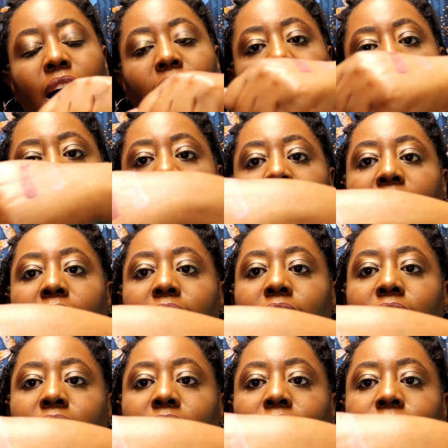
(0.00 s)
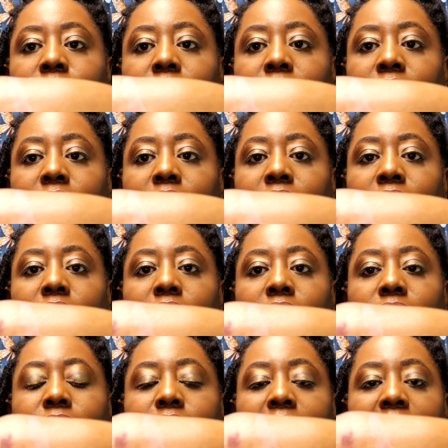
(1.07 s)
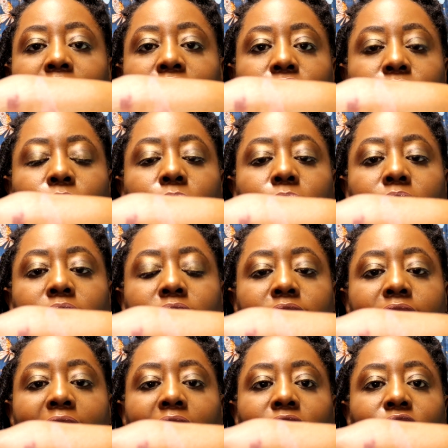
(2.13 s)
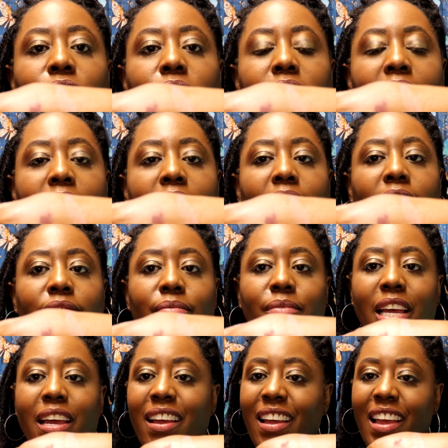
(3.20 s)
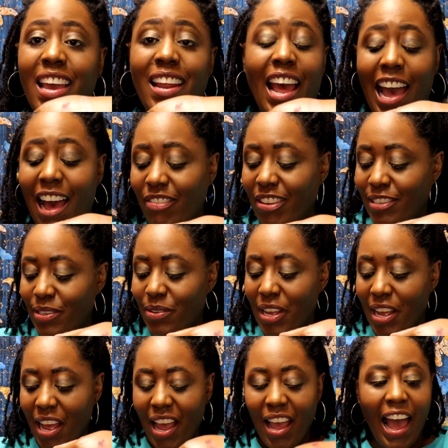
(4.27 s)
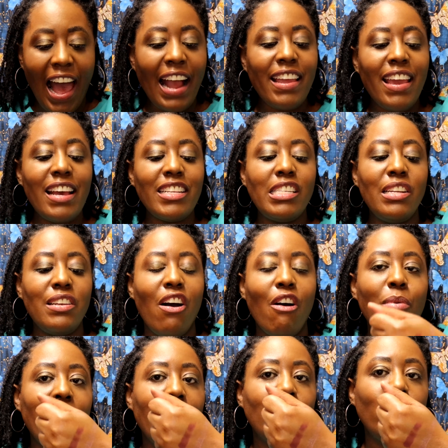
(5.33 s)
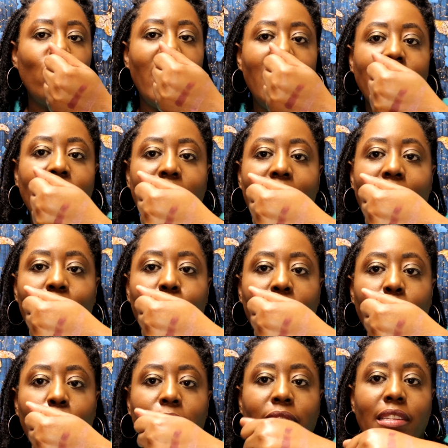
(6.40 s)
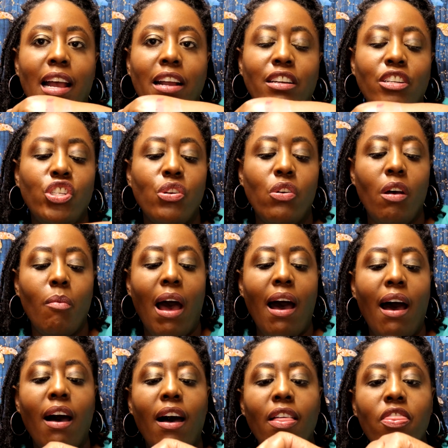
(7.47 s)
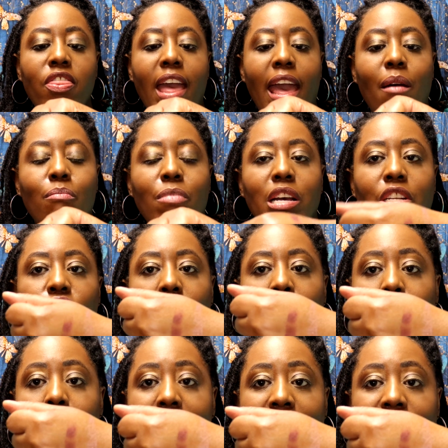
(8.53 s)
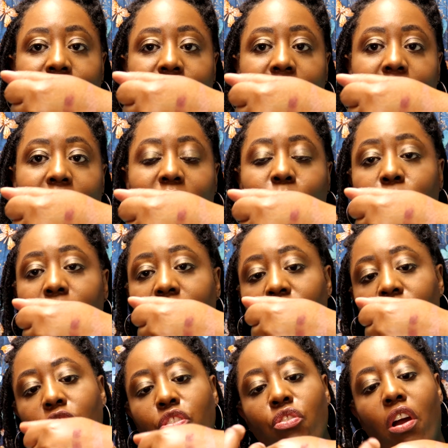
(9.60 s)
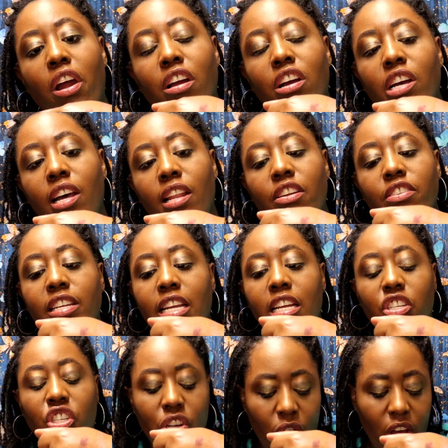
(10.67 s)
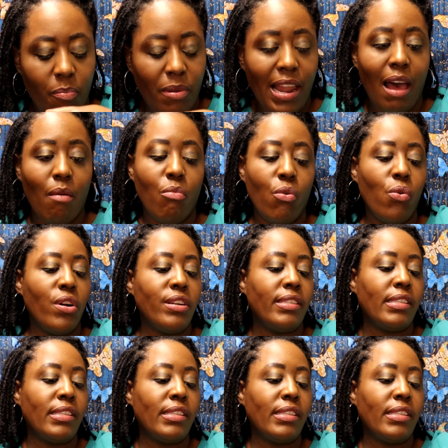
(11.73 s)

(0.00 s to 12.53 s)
Okay. That'll do. That'll do, y'all. It'll have to do. I guess, you know, because one is a light purple, it's not going to show up all that much on my skin complexion. The darker color did show up a lot more.